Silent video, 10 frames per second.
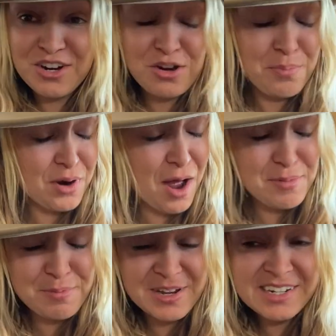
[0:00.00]
You'll
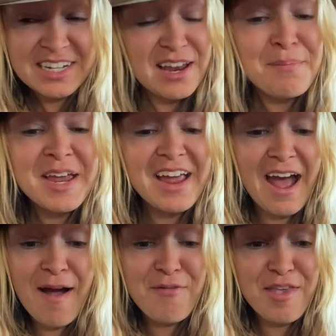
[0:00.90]
probably see me
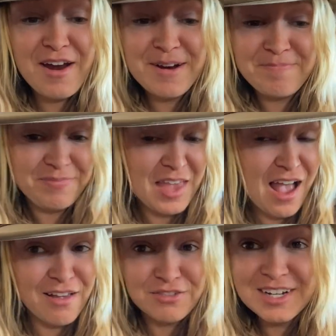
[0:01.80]
out there
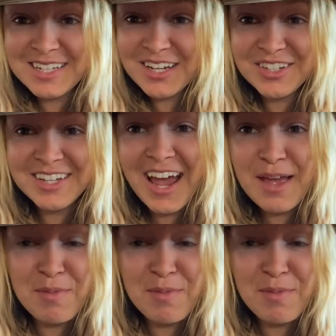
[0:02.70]
every single day.